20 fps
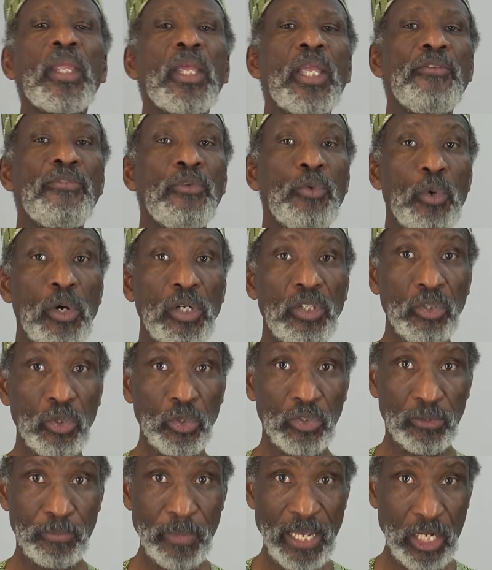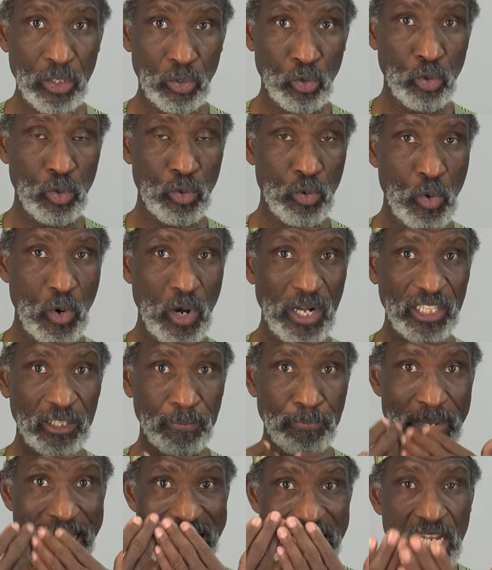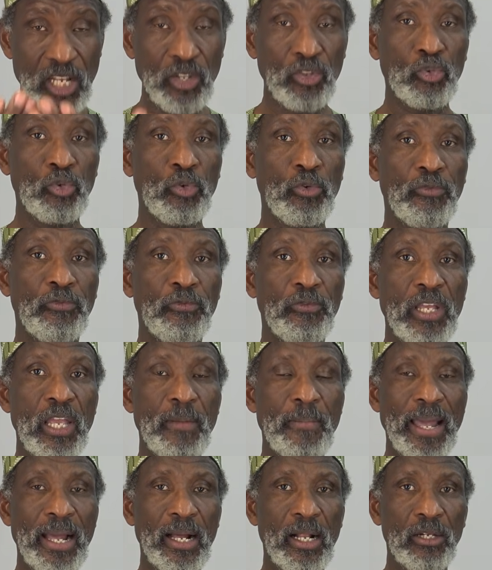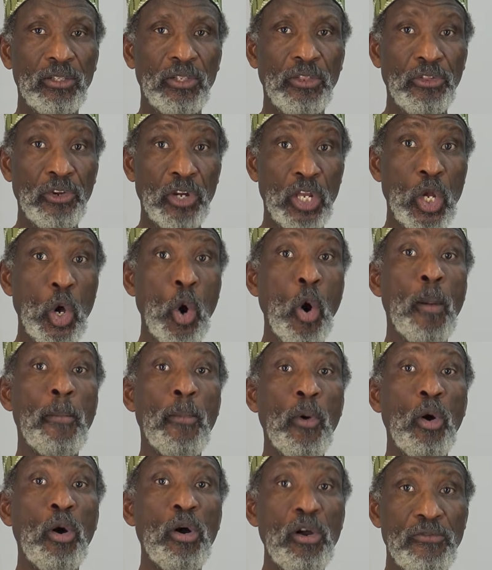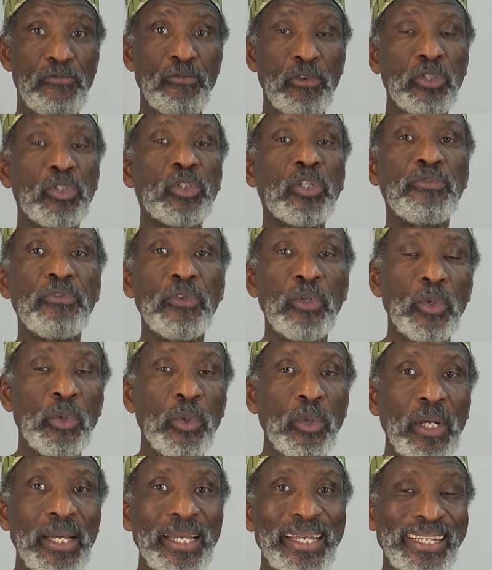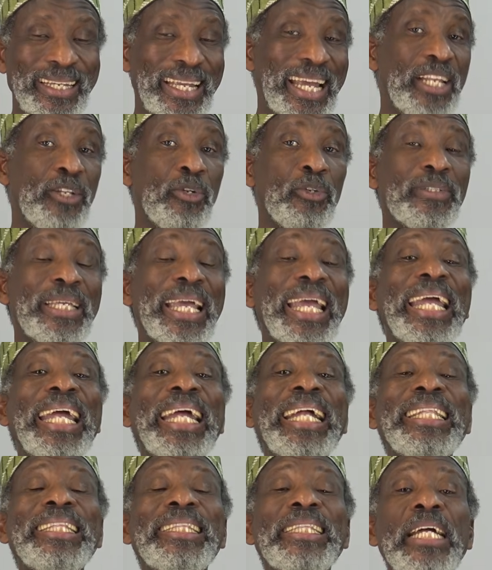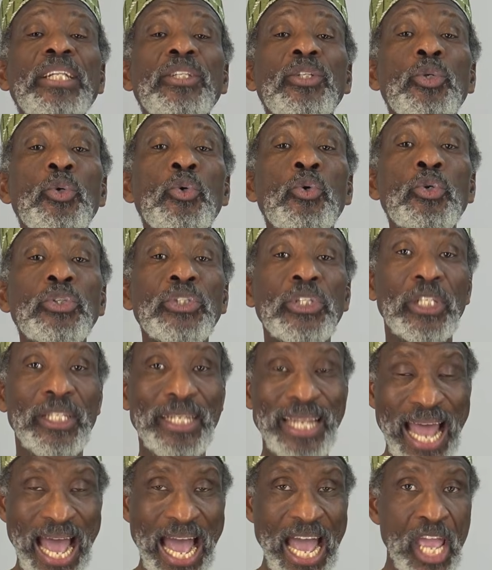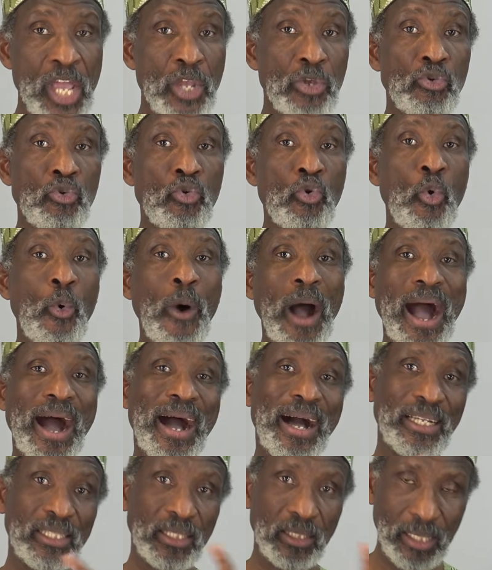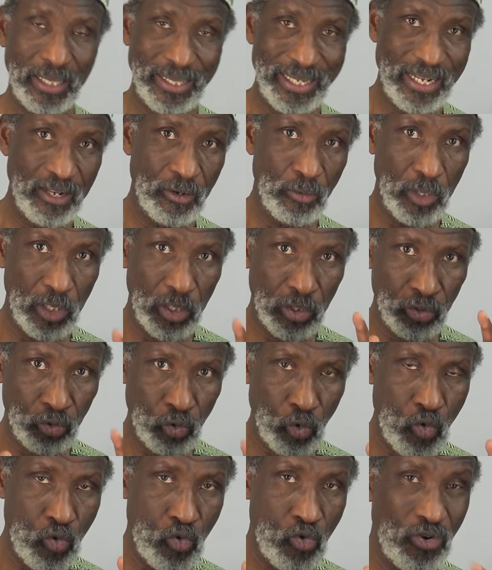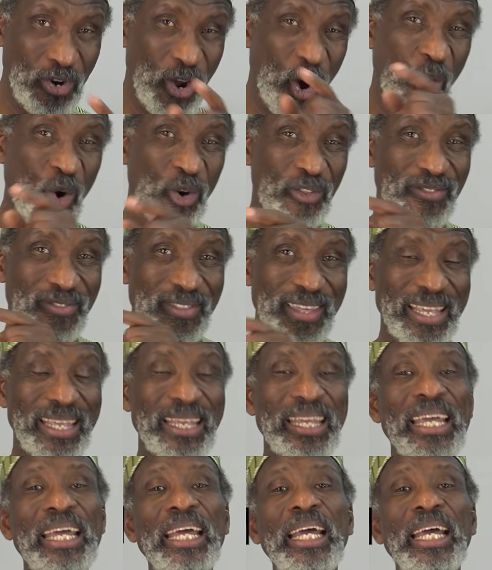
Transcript: If you want to speak to, you are speaking to female, 3 or more in front of you, again you say tadrusna. You are studying with sukun on the